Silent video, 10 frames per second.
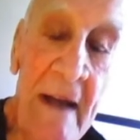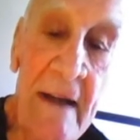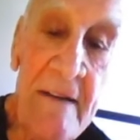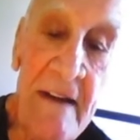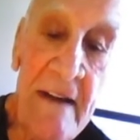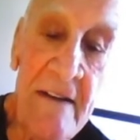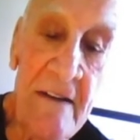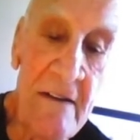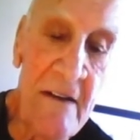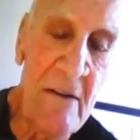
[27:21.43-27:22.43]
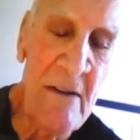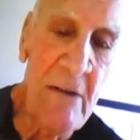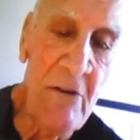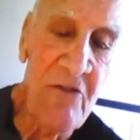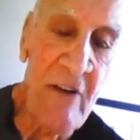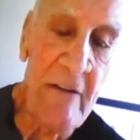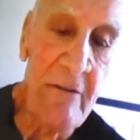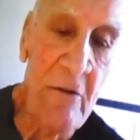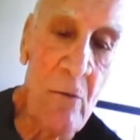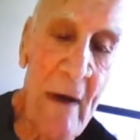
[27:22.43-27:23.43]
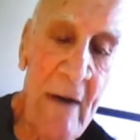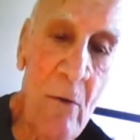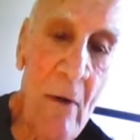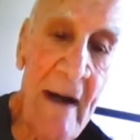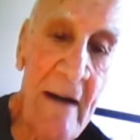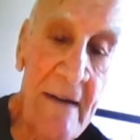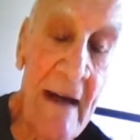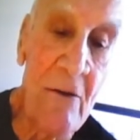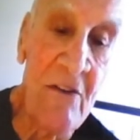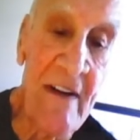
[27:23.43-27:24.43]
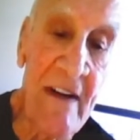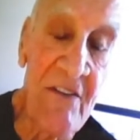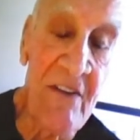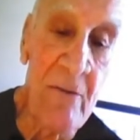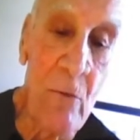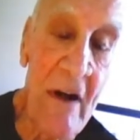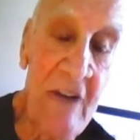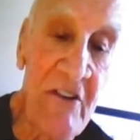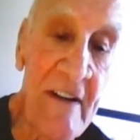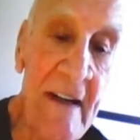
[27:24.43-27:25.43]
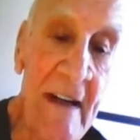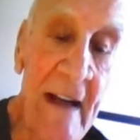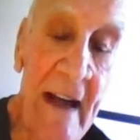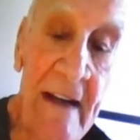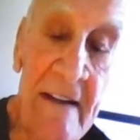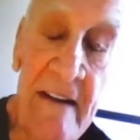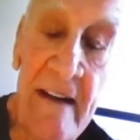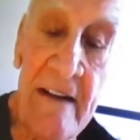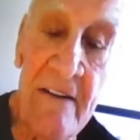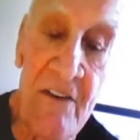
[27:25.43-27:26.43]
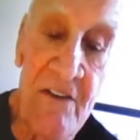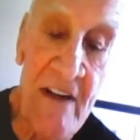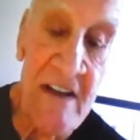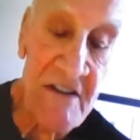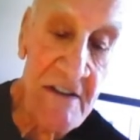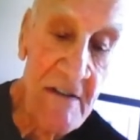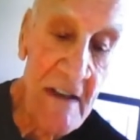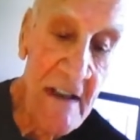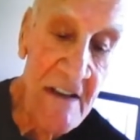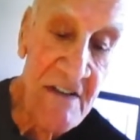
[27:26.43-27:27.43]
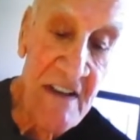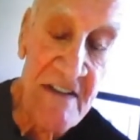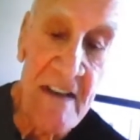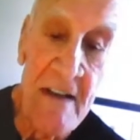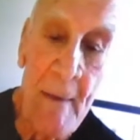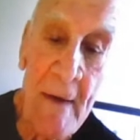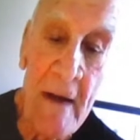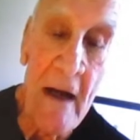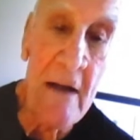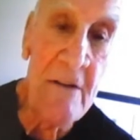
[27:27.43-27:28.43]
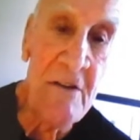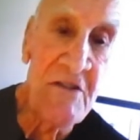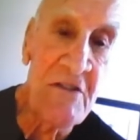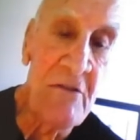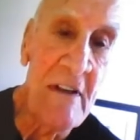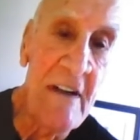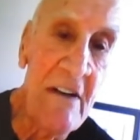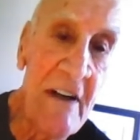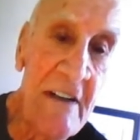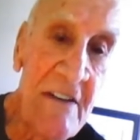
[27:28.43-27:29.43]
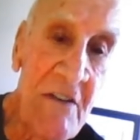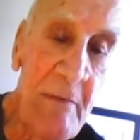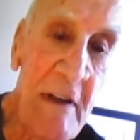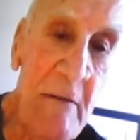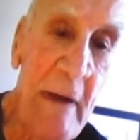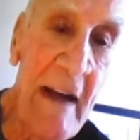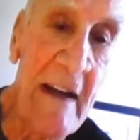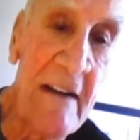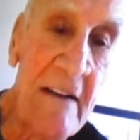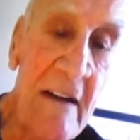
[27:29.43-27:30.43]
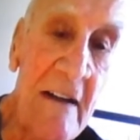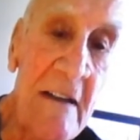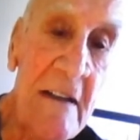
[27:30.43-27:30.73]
And at the end of, they were training for quite a while, and I was there sitting watching. And at the end of the session, he says, you should really hit the speed bag.